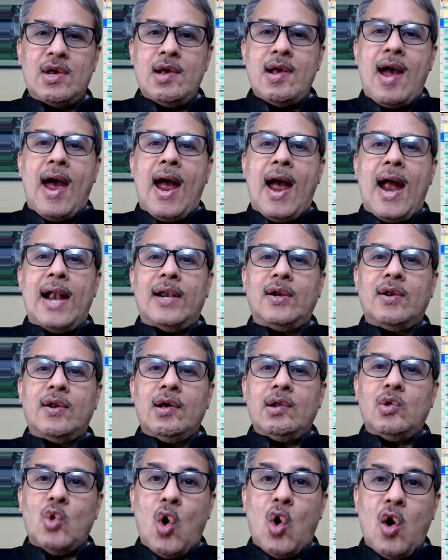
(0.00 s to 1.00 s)
and
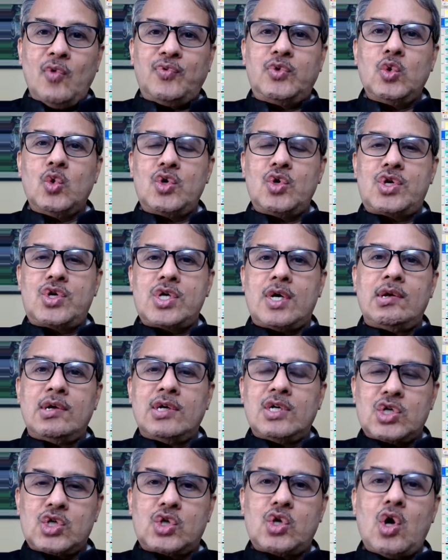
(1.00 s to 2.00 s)
no future
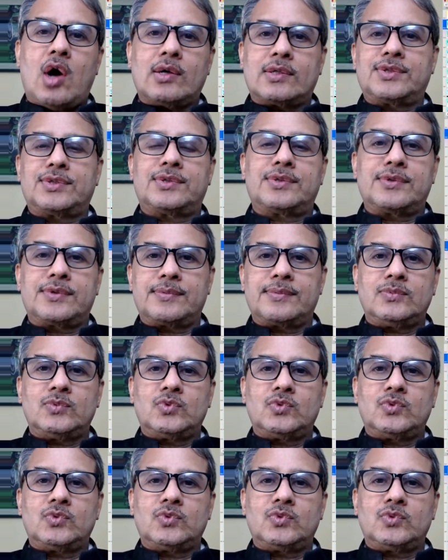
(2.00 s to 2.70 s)
stocks.